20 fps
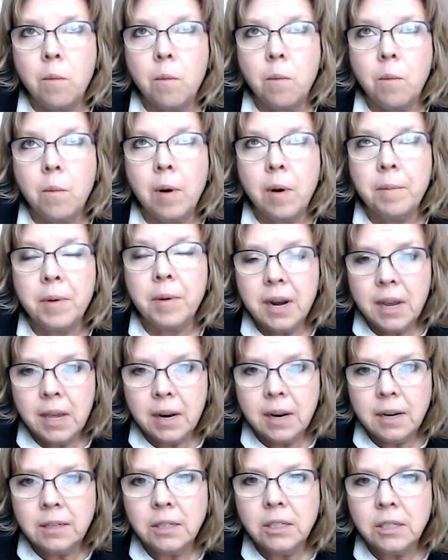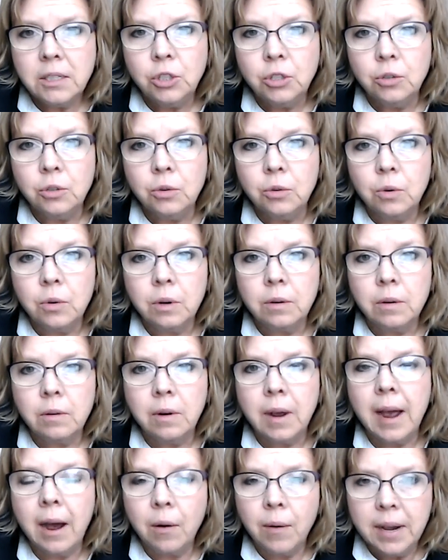I'm going to get into
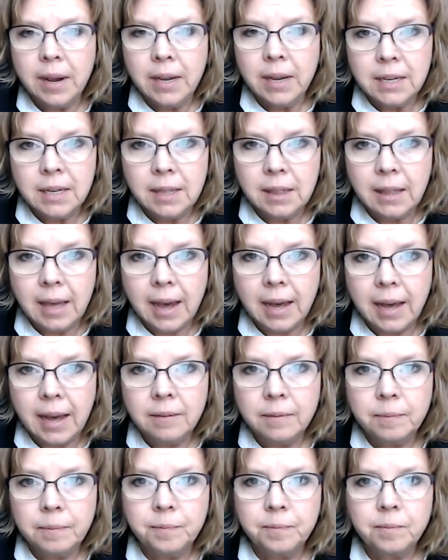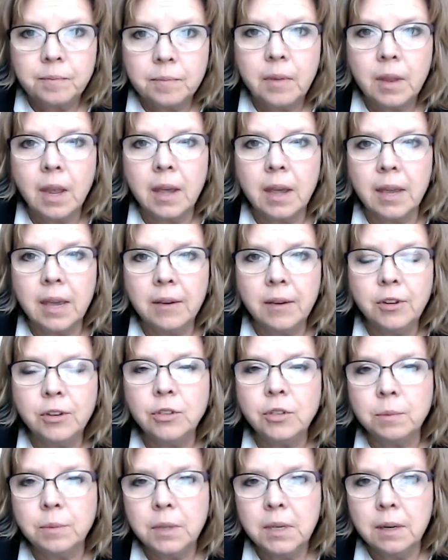how I did that and give you
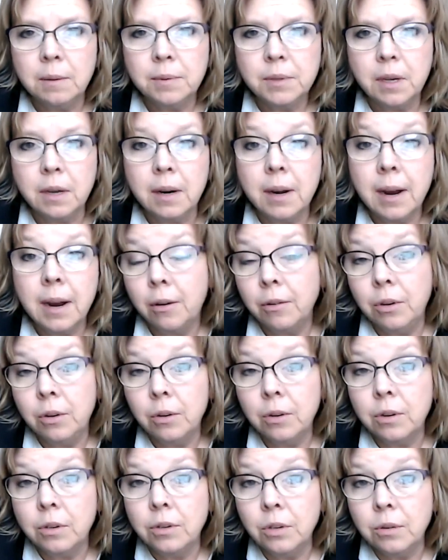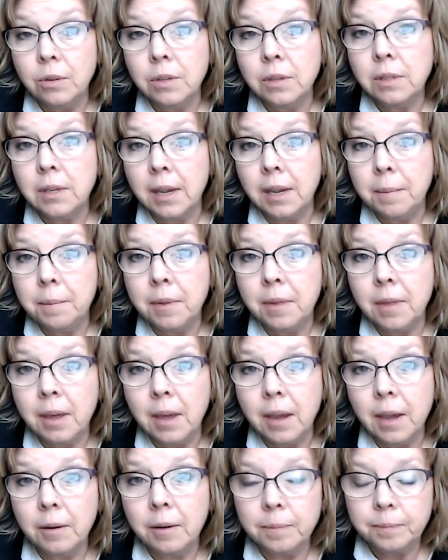some tips on how you could do the same thing.